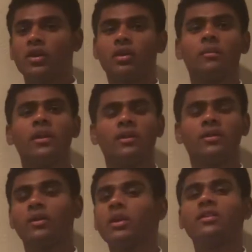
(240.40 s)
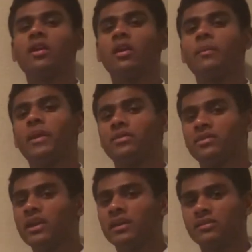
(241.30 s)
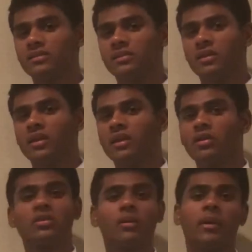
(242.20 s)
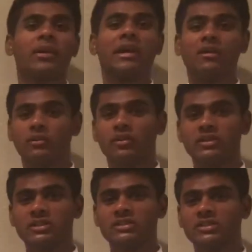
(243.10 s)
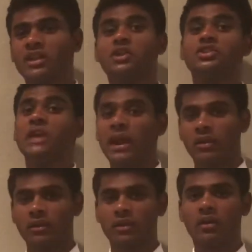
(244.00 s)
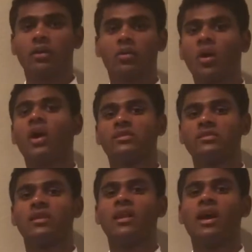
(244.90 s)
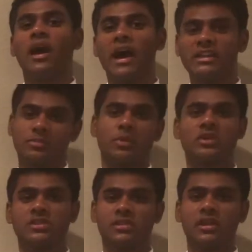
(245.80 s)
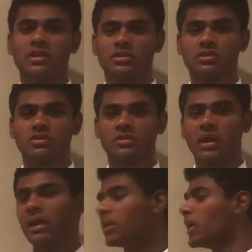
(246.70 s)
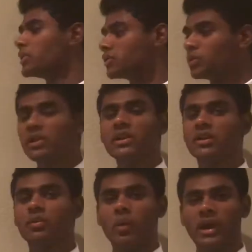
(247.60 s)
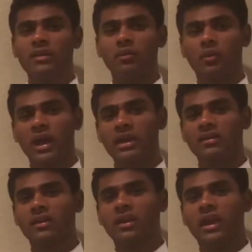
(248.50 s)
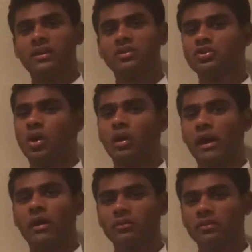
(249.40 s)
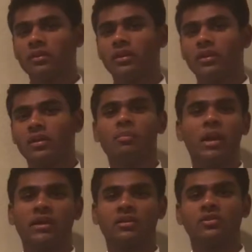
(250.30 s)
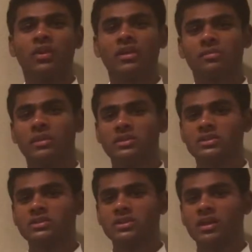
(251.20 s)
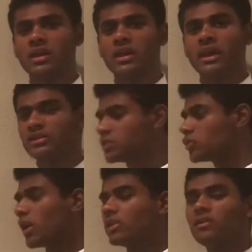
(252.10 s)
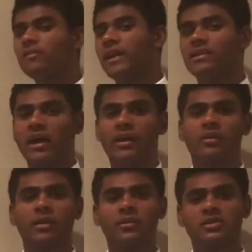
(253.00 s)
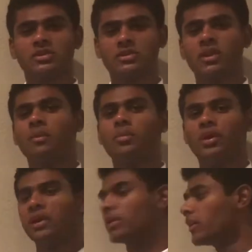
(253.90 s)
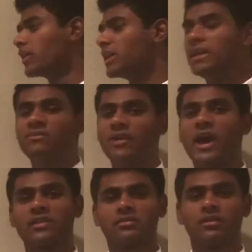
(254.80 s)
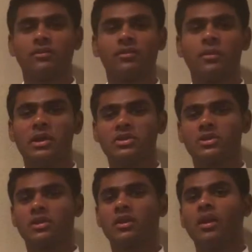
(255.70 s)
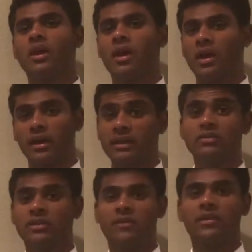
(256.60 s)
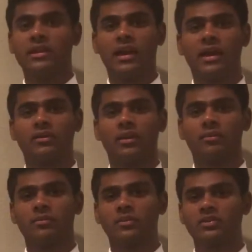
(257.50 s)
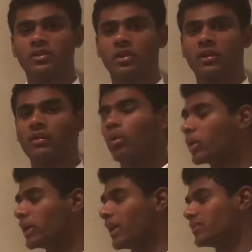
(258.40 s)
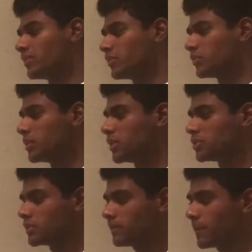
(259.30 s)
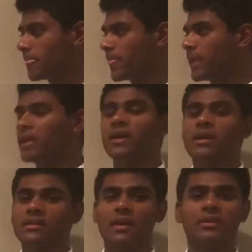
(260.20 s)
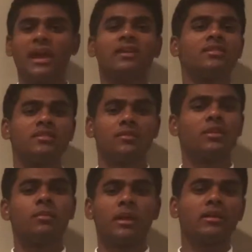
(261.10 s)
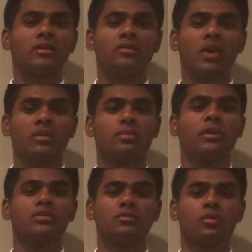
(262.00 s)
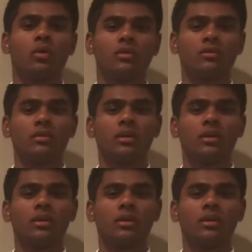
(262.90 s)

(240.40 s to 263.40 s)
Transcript: you're going to talk about things. You're going to talk about characteristics that are shared across icebergs and glaciers, right? So a really good way to write and to chart out compare and contrast speeches is to draw a little Venn diagram and just put in key facts or information into that Venn diagram to start organizing your speech. Now, the essence of a compare and contrast speech, of course,